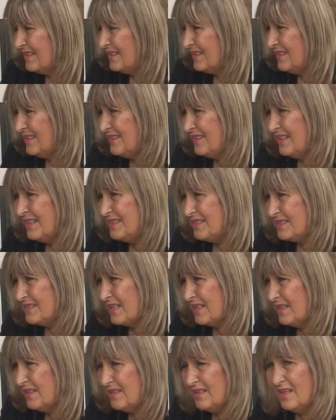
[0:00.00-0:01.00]
Did they
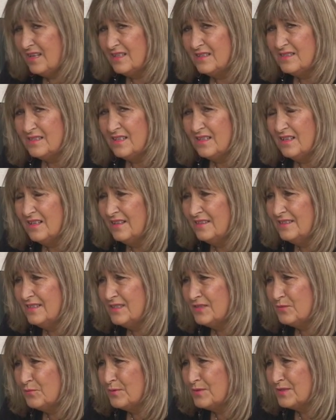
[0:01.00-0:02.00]
say that
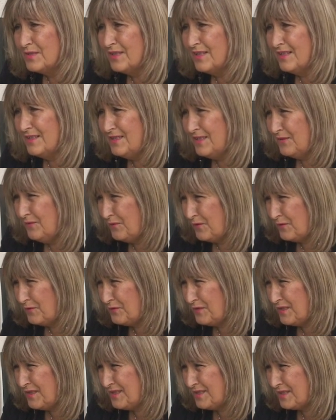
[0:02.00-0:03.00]
this was a
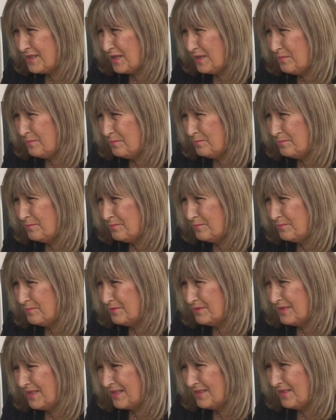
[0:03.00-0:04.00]
1950s type
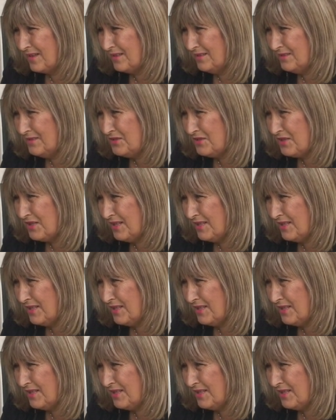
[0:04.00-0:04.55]
technology?